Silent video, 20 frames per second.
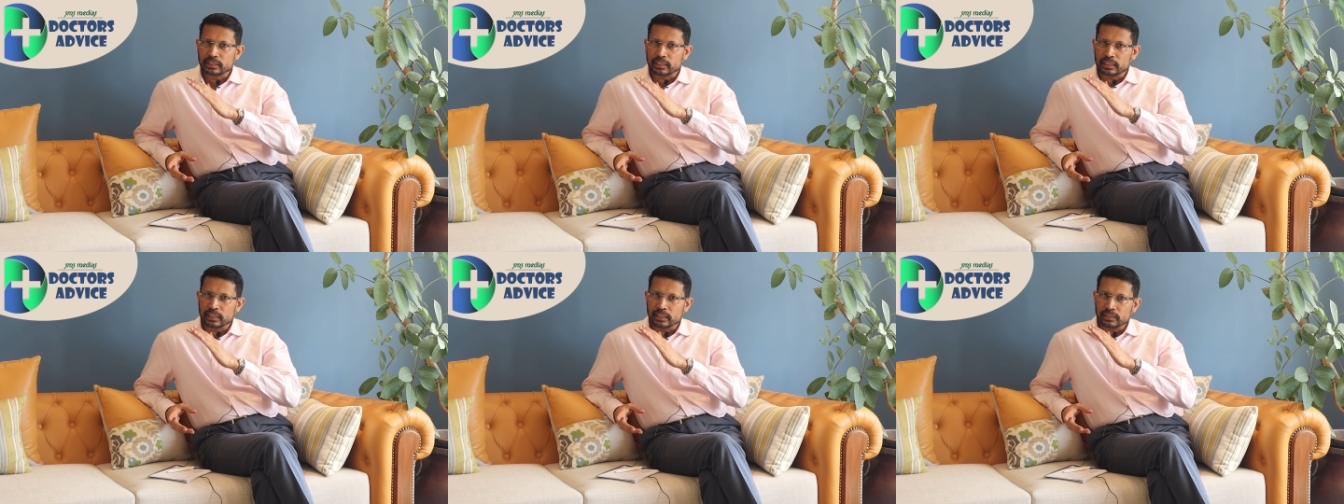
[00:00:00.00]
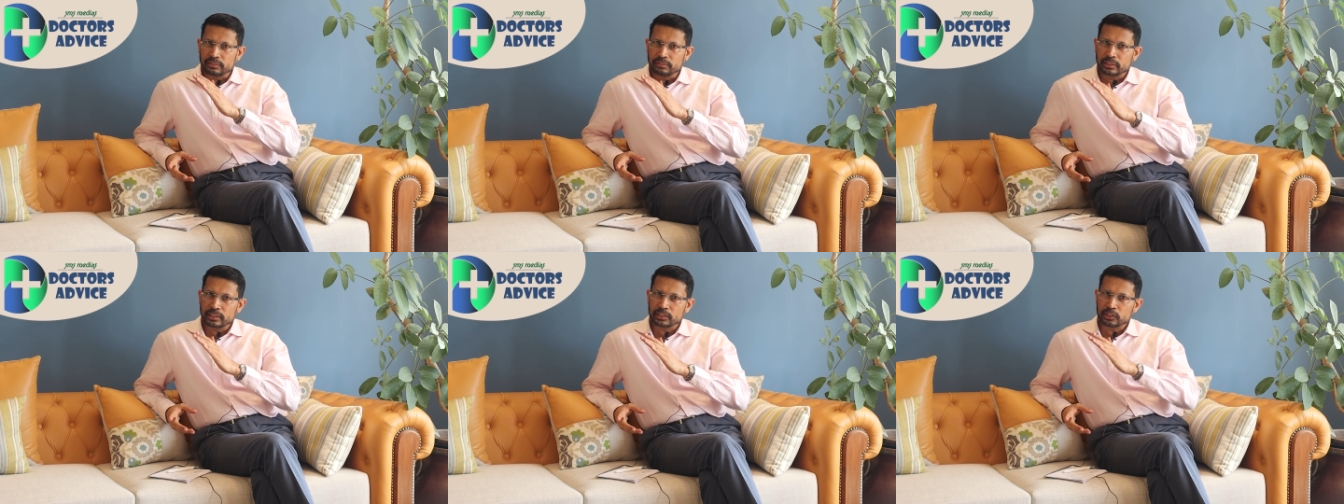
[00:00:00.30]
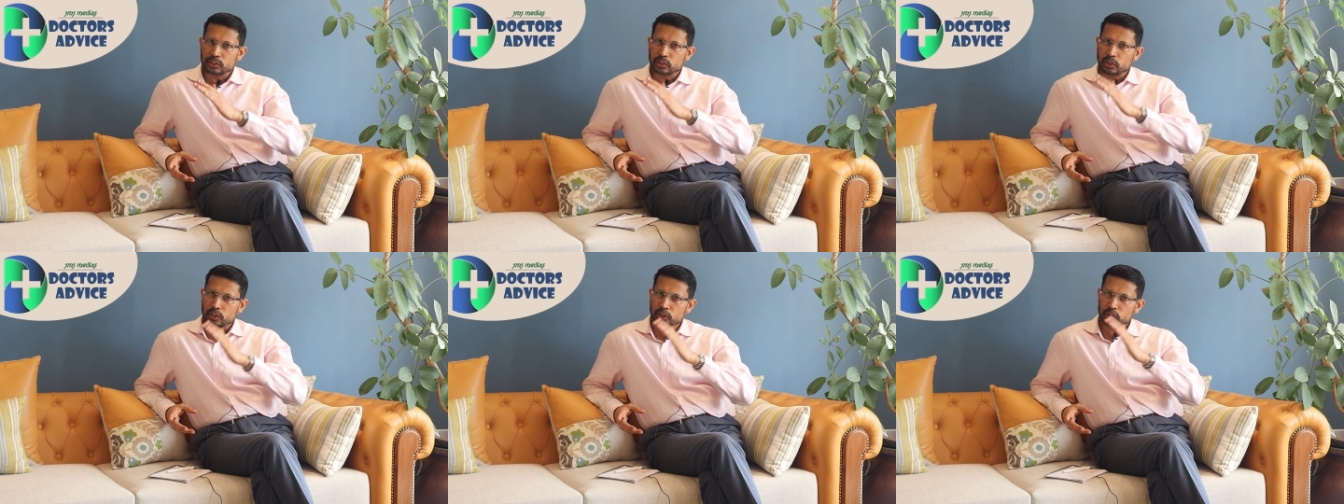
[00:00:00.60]
the liver
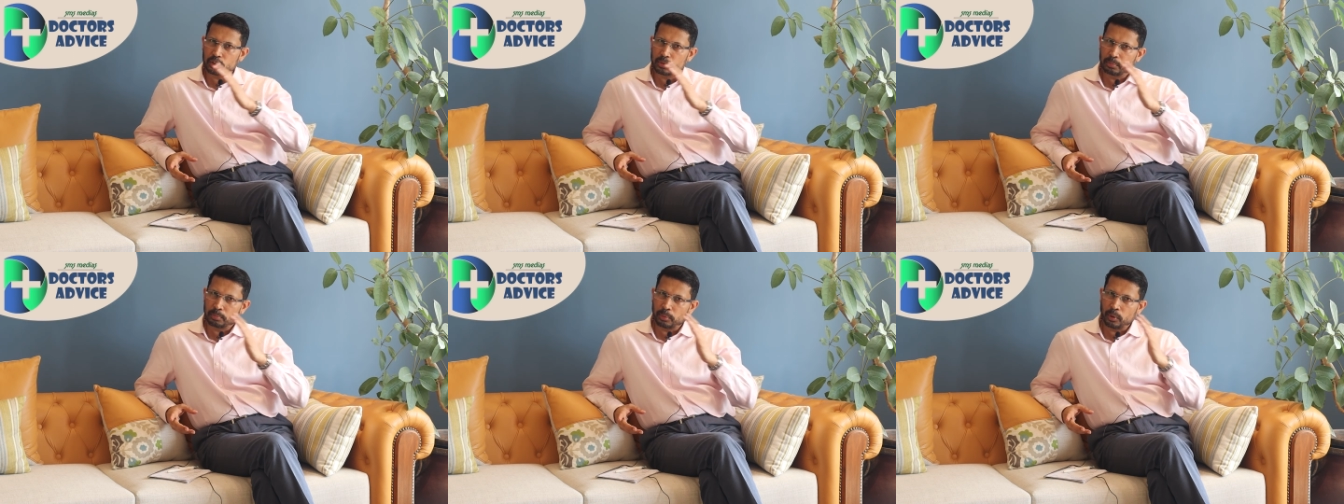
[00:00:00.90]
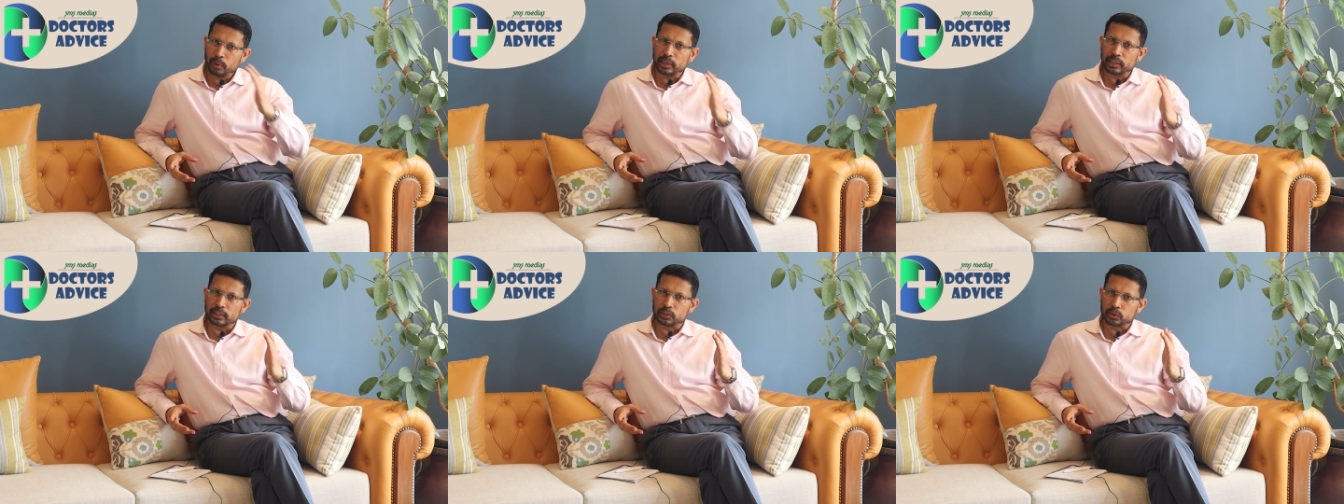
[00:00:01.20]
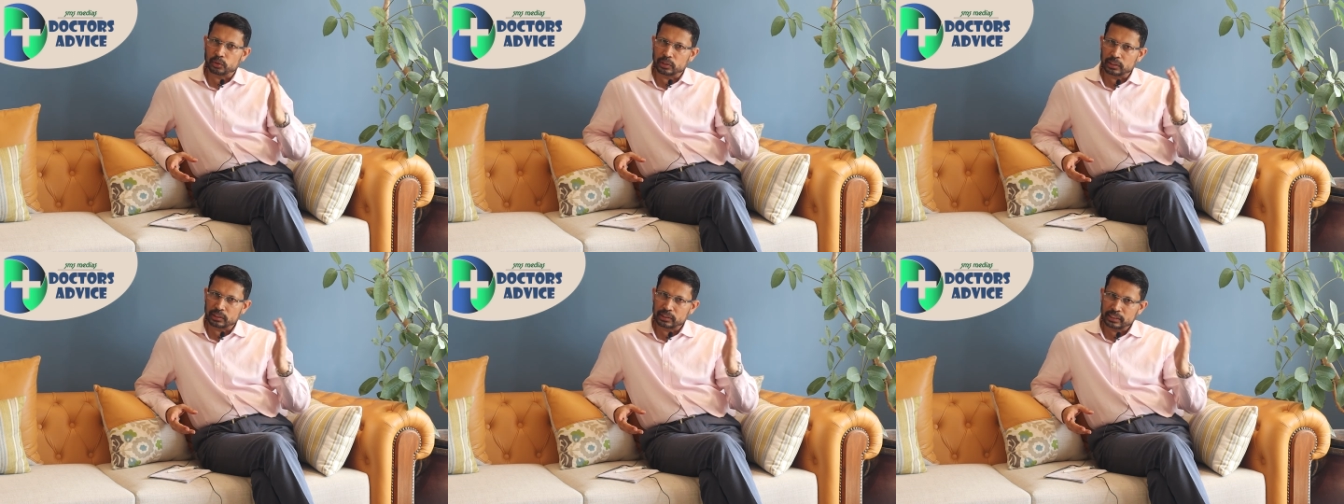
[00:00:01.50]
has got spoiled
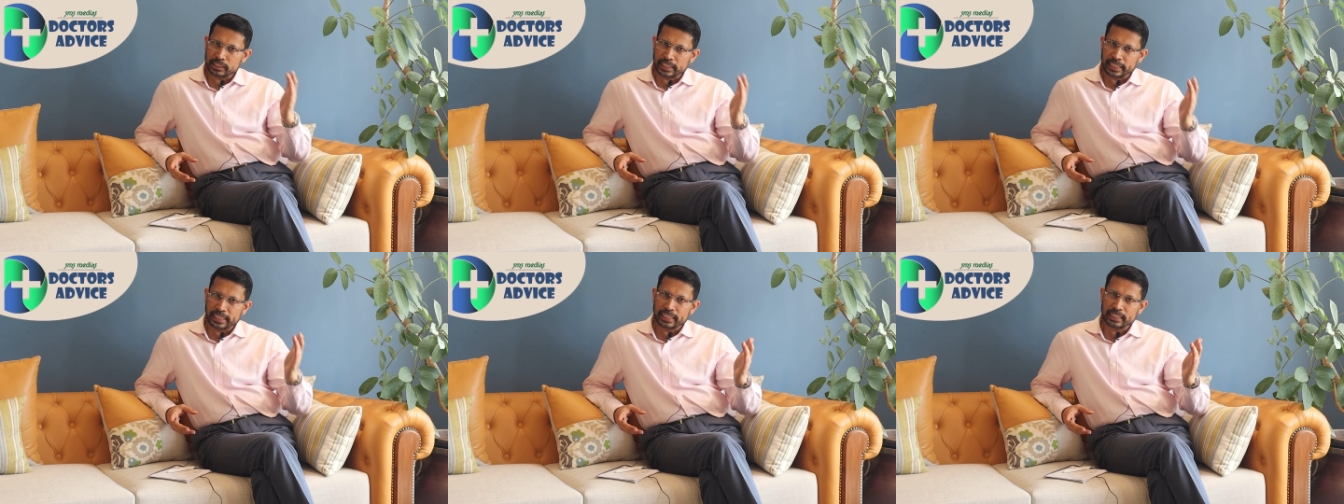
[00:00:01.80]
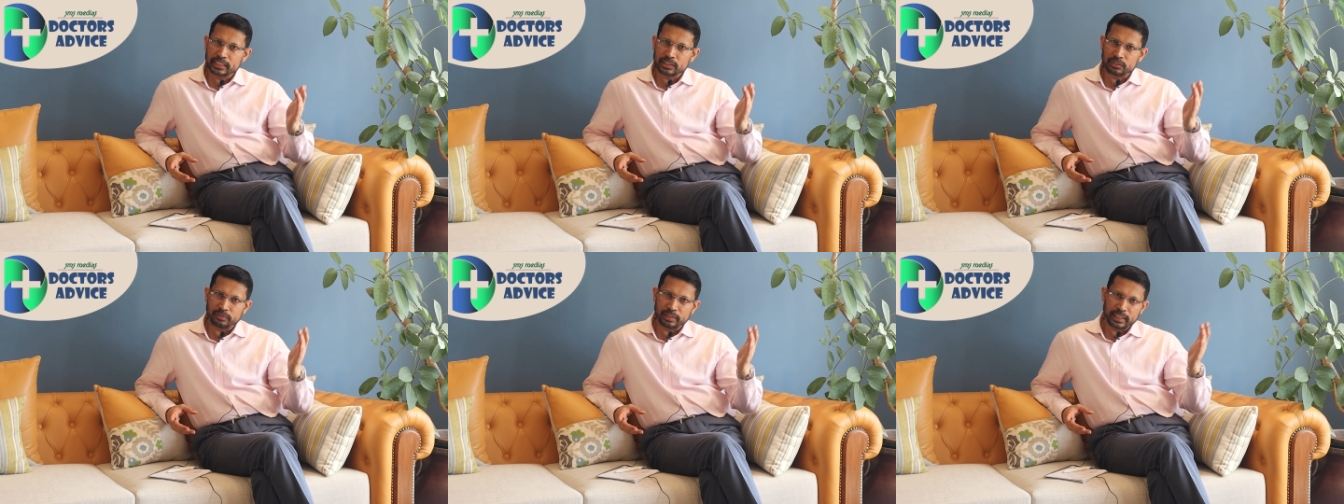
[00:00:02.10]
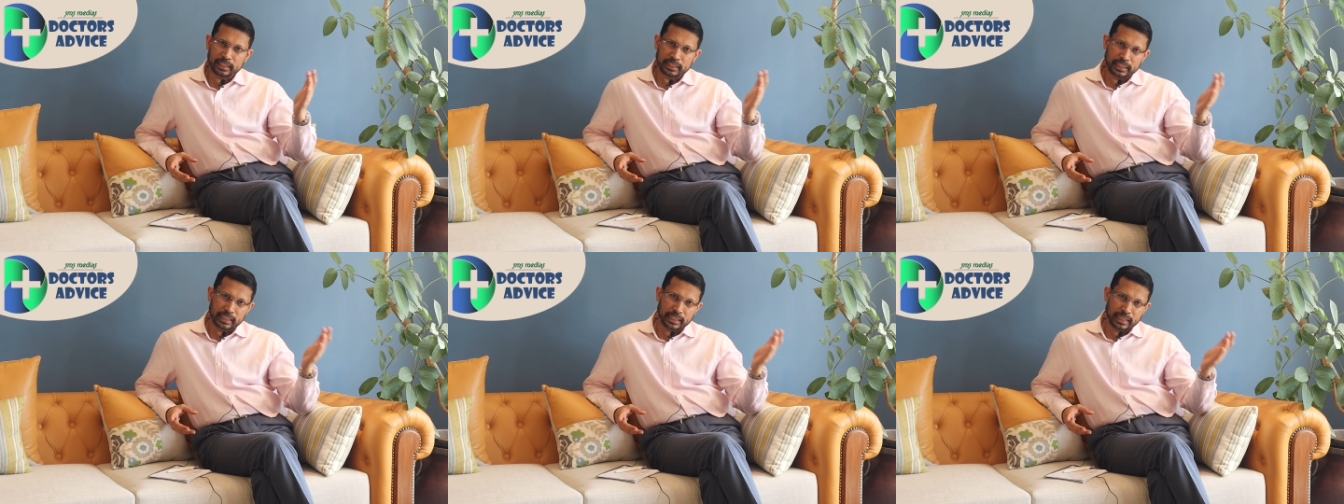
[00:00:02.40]
to the stage
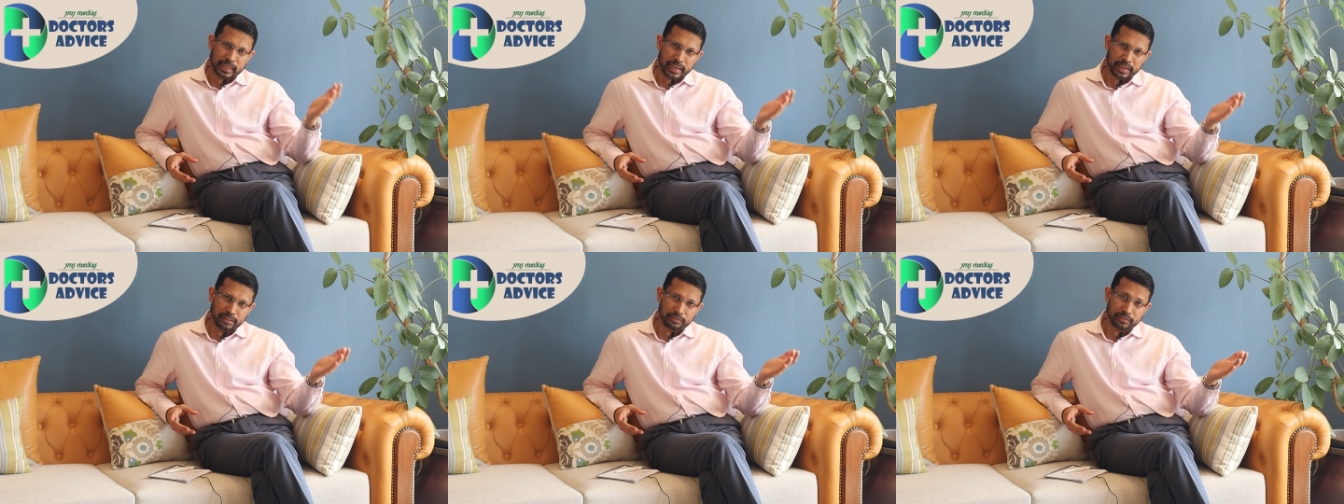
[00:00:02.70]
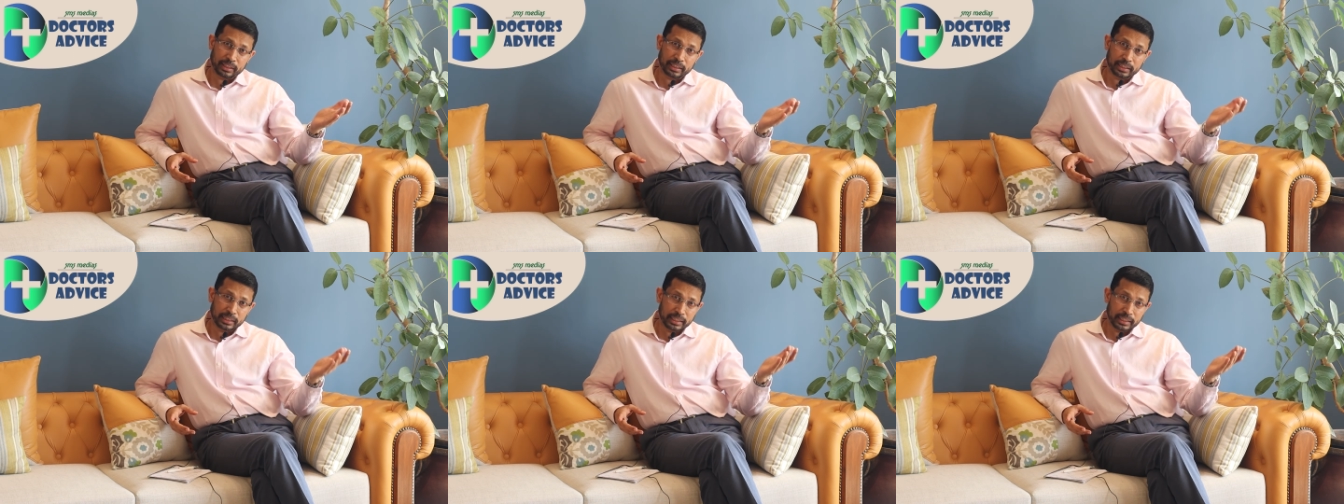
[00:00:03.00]
where they are having